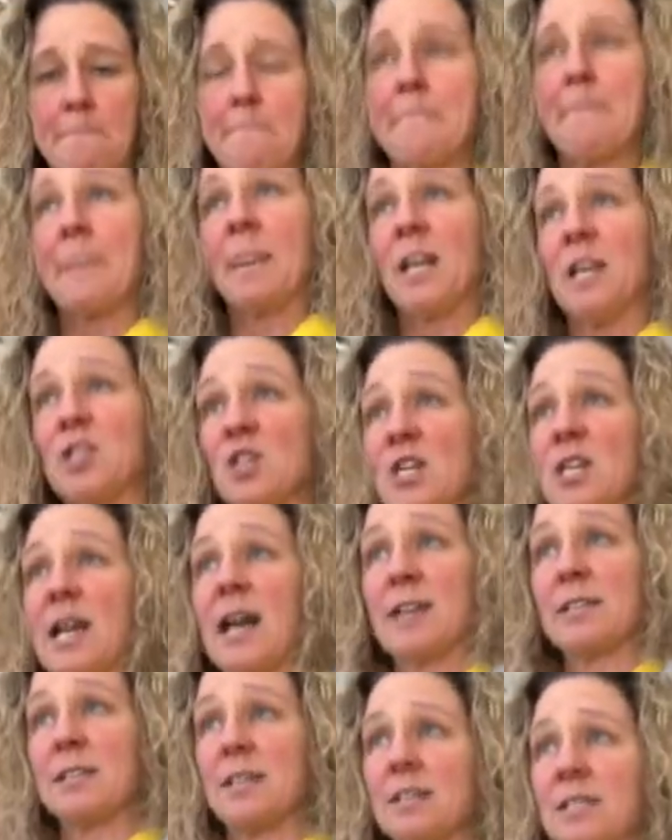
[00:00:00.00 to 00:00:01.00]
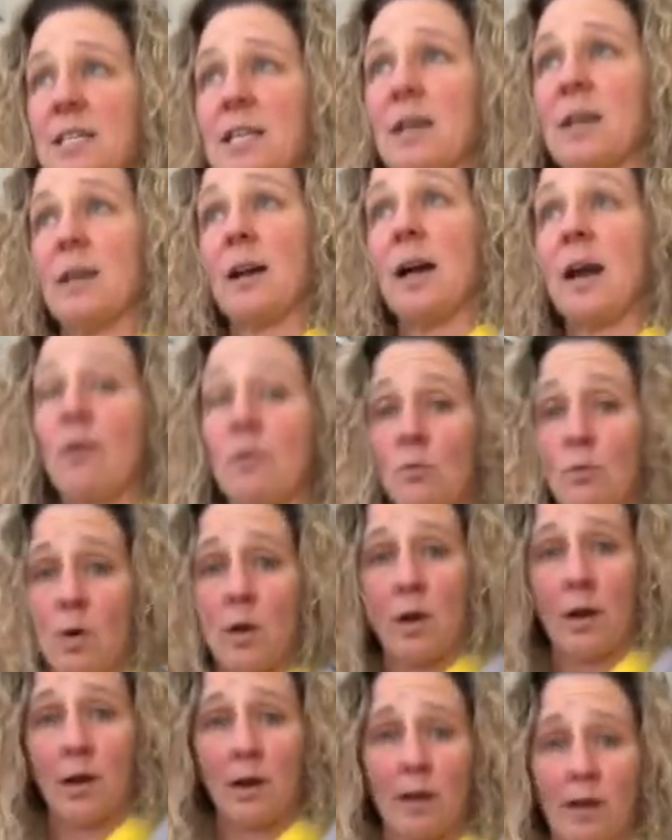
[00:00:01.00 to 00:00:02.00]
She got to see,
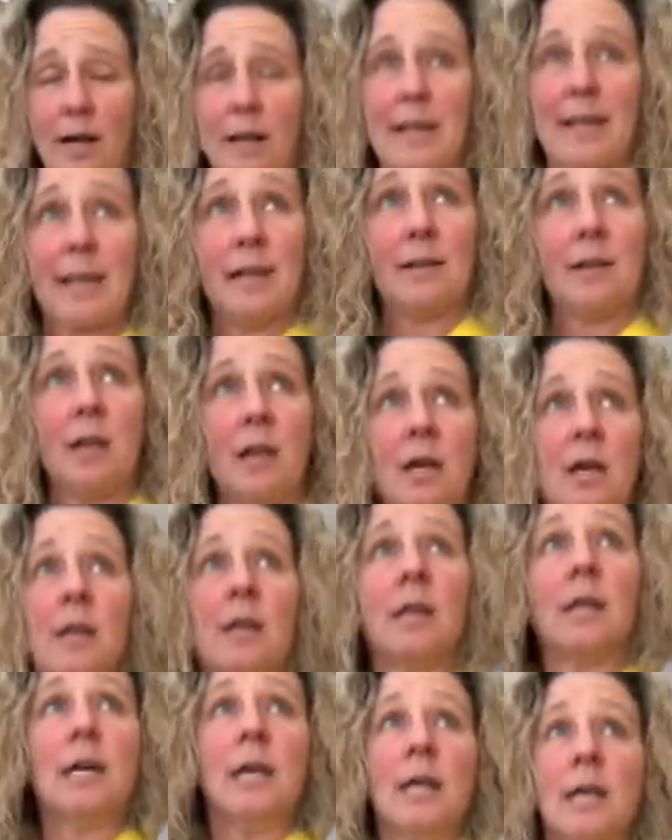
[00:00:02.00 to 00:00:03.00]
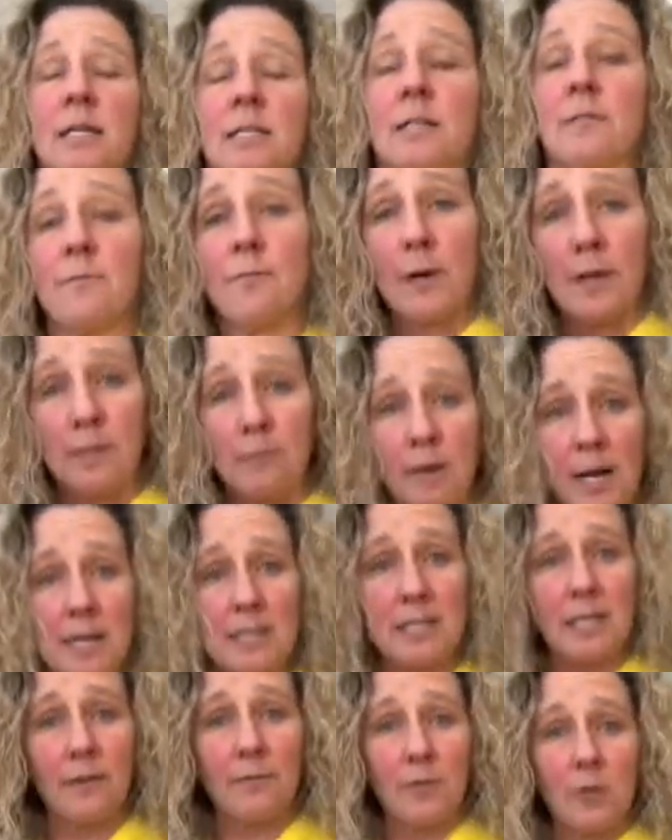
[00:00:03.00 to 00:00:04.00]
I again did fundraising
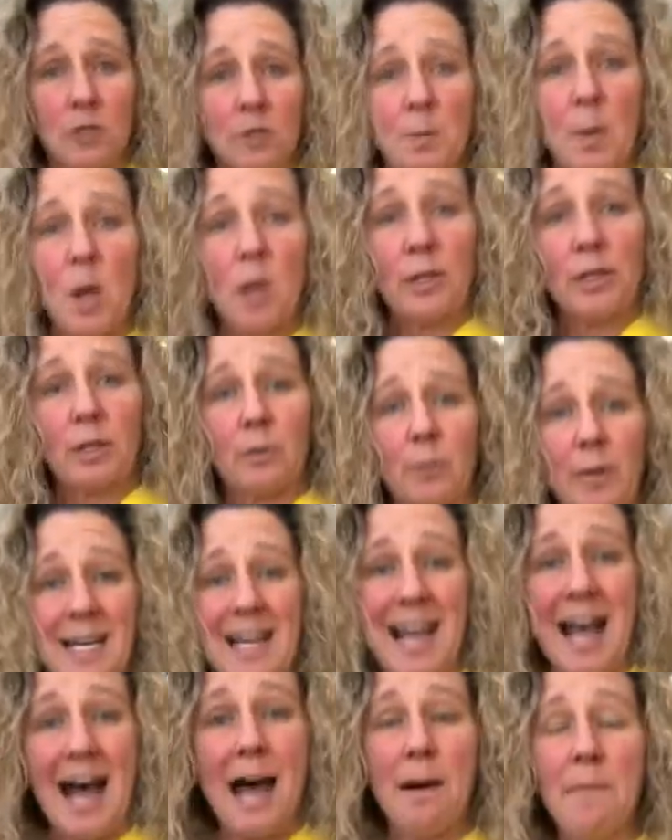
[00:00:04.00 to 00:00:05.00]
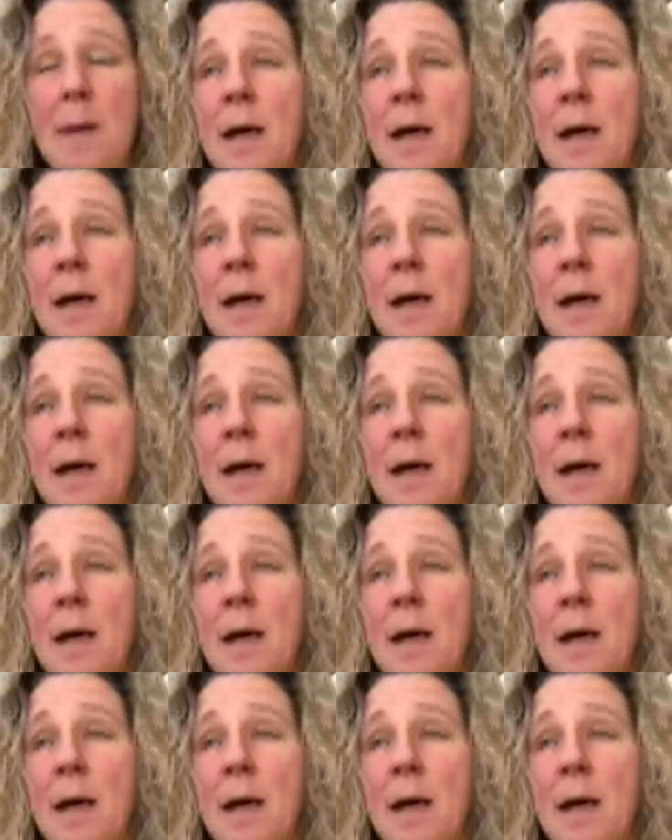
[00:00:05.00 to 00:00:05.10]
for Spaulding Rehab